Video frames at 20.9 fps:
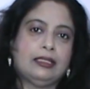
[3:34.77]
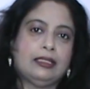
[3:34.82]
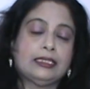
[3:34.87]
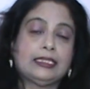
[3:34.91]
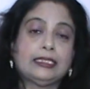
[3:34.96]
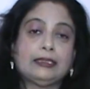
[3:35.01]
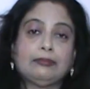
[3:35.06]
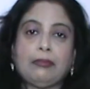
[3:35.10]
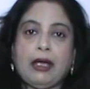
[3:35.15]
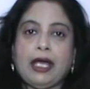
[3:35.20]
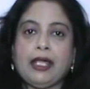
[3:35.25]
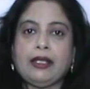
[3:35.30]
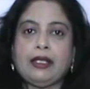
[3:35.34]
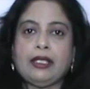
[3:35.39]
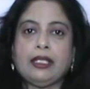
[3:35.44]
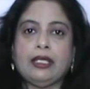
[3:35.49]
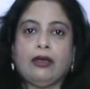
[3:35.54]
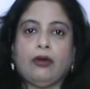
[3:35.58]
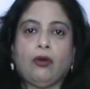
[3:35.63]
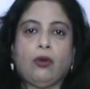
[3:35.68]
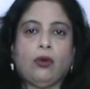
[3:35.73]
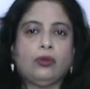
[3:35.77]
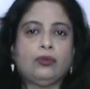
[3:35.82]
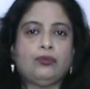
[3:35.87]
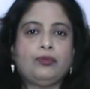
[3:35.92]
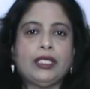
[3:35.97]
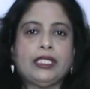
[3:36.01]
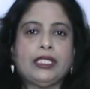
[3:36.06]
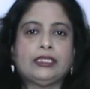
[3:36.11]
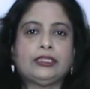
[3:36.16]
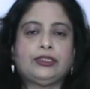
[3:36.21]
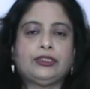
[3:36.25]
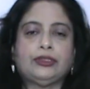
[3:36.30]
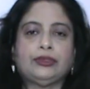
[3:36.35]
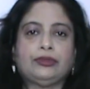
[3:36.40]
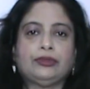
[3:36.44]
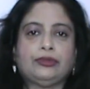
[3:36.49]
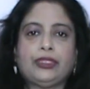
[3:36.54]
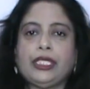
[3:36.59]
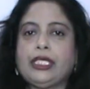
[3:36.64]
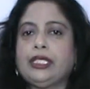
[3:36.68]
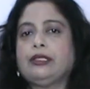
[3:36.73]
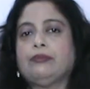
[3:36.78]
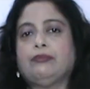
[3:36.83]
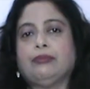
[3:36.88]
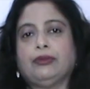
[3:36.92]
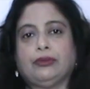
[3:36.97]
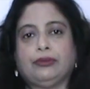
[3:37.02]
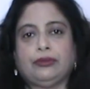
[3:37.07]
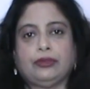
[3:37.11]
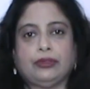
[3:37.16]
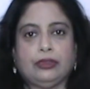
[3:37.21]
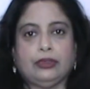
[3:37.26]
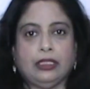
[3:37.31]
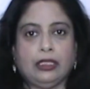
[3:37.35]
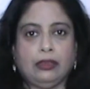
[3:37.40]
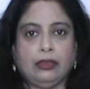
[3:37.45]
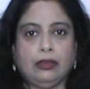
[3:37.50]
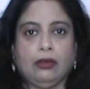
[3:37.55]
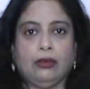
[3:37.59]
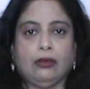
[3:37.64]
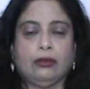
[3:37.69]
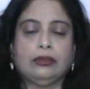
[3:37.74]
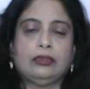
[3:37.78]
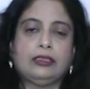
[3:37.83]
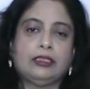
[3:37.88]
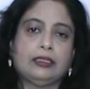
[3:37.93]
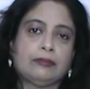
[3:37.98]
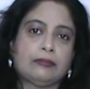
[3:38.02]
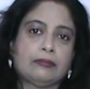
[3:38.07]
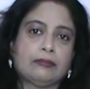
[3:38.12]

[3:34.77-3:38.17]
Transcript: Smarana, always to think about the Lord;